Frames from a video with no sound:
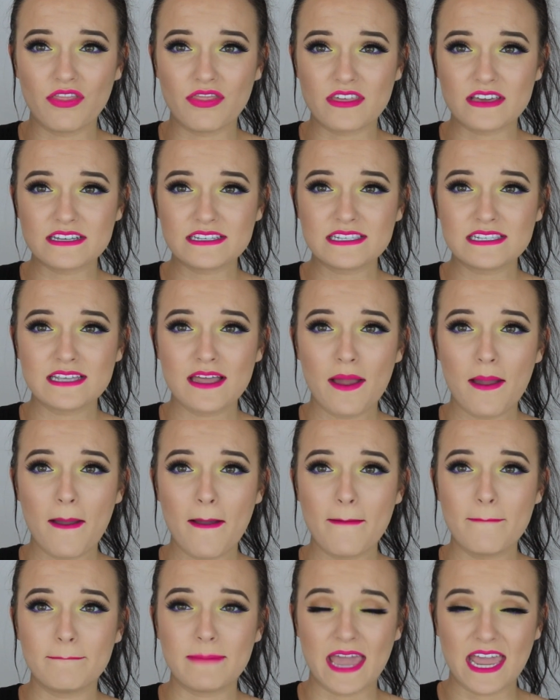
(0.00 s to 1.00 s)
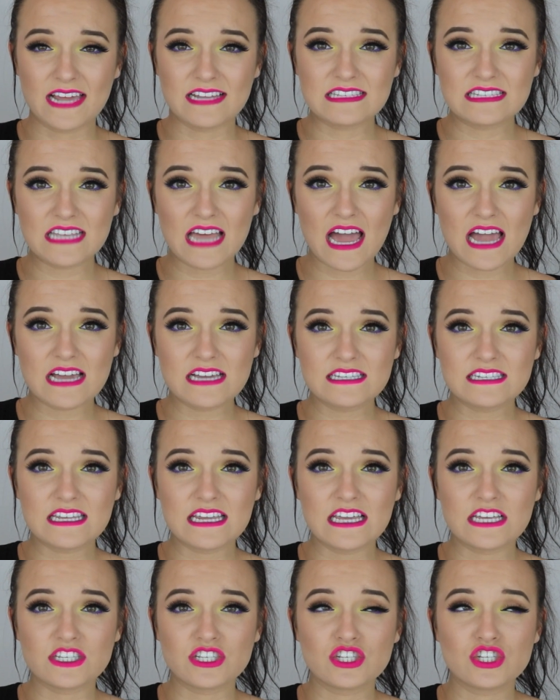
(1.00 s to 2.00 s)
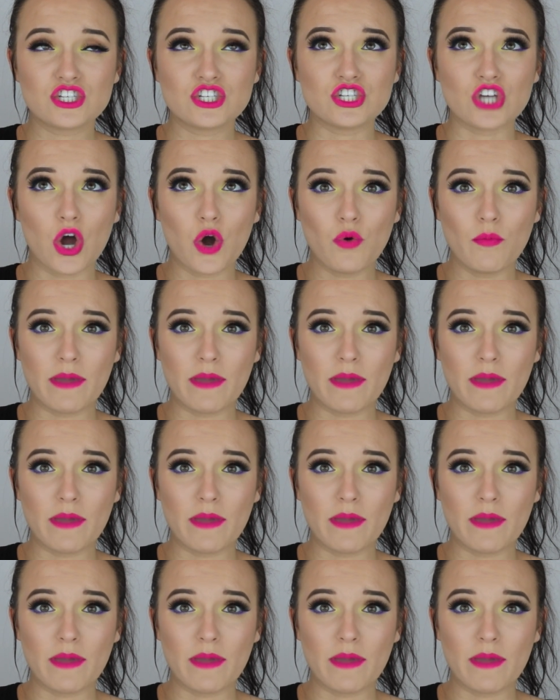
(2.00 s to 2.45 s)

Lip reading: this pan size is so